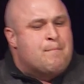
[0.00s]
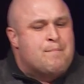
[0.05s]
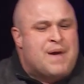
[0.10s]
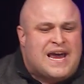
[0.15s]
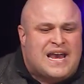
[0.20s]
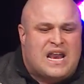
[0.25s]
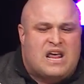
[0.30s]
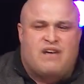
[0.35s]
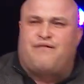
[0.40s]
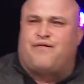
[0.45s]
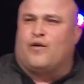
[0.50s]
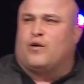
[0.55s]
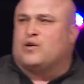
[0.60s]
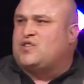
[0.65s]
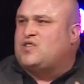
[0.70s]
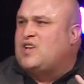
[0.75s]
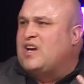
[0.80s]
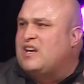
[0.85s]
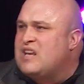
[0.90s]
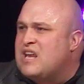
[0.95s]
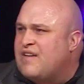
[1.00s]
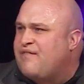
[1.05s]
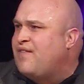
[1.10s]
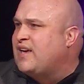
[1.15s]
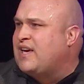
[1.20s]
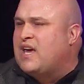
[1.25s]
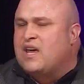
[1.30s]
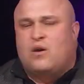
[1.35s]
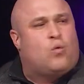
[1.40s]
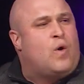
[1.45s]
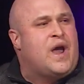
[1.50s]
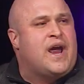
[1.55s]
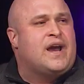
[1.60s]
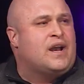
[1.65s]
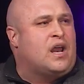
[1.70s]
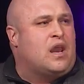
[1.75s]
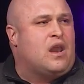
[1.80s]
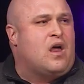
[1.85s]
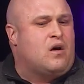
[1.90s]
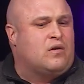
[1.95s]
meaningful, significant way in
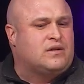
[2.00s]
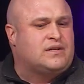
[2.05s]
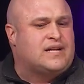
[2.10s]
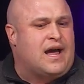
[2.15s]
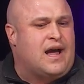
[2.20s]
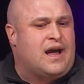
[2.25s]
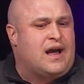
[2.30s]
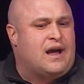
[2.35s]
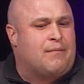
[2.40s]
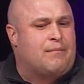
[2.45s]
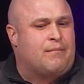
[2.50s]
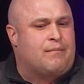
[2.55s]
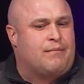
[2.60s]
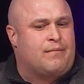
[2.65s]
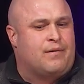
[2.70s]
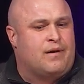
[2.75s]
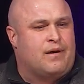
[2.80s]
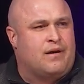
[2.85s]
a long time.